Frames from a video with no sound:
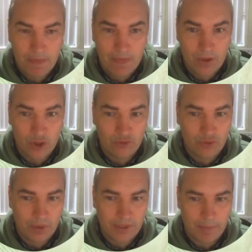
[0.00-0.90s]
Now, if
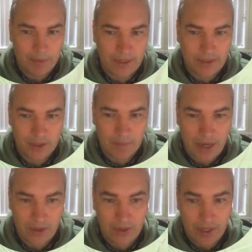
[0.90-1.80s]
you wanted to plant a
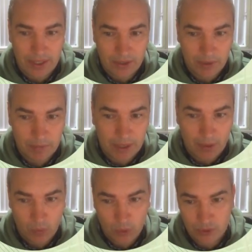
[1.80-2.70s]
tomato there, you can only
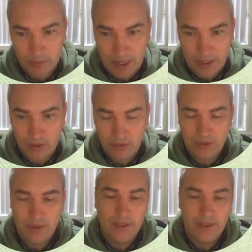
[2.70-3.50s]
plant 1 tomato.